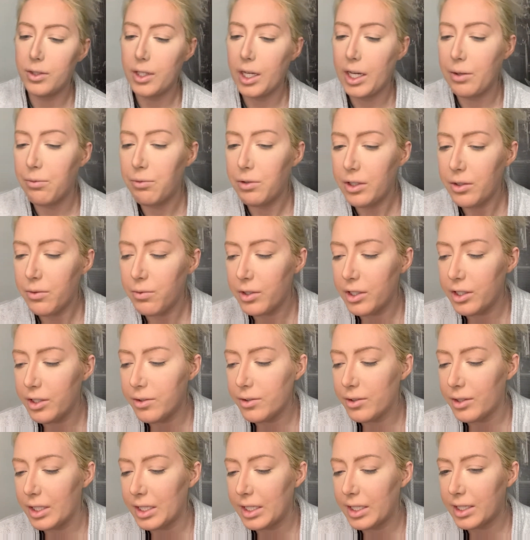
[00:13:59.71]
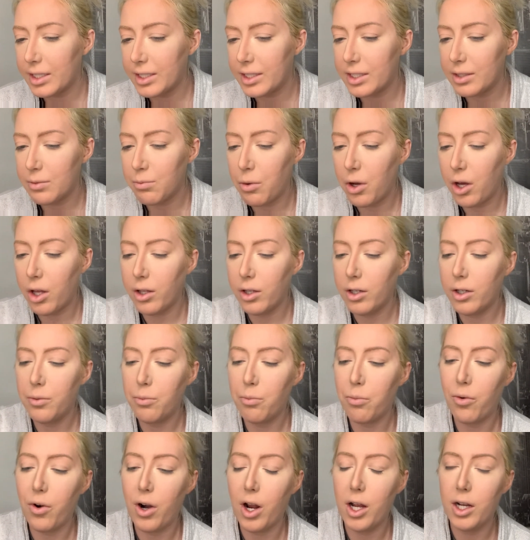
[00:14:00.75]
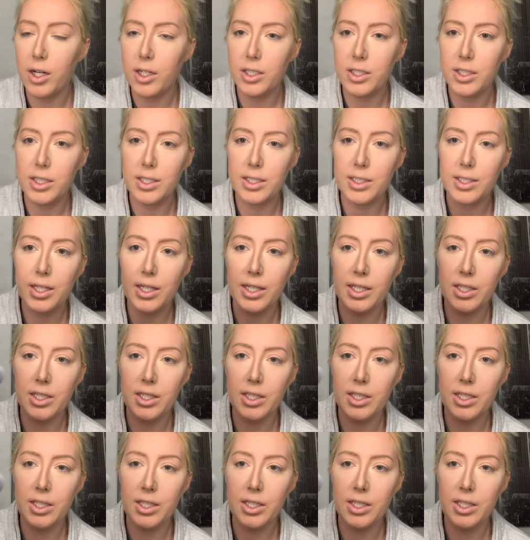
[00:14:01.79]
I really want to use like a smaller brush that's like